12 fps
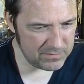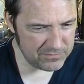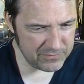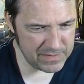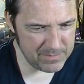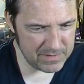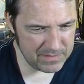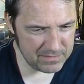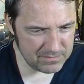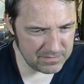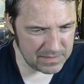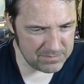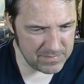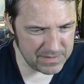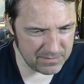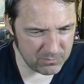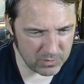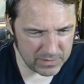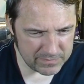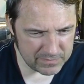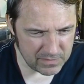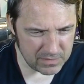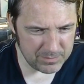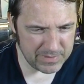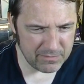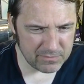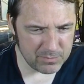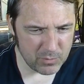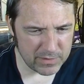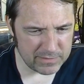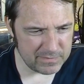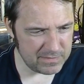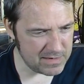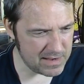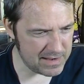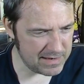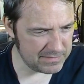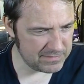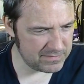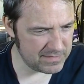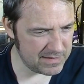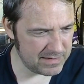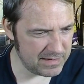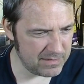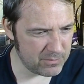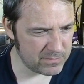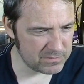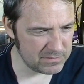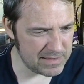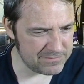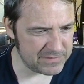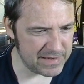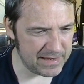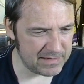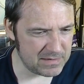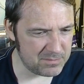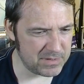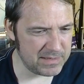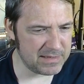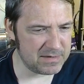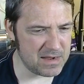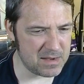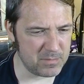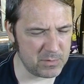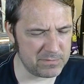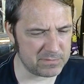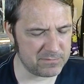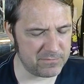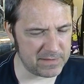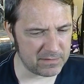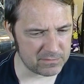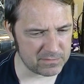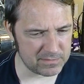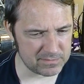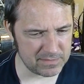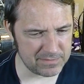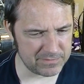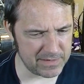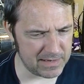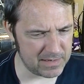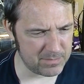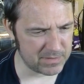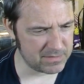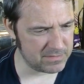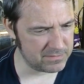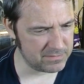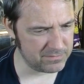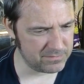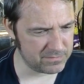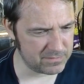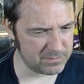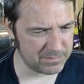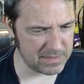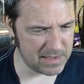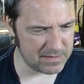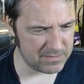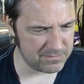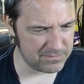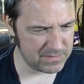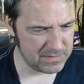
Freeman admitted once on Piers Morgan Tonight that he was left-handed, but he cannot move his fingers on his left hand because of some kind of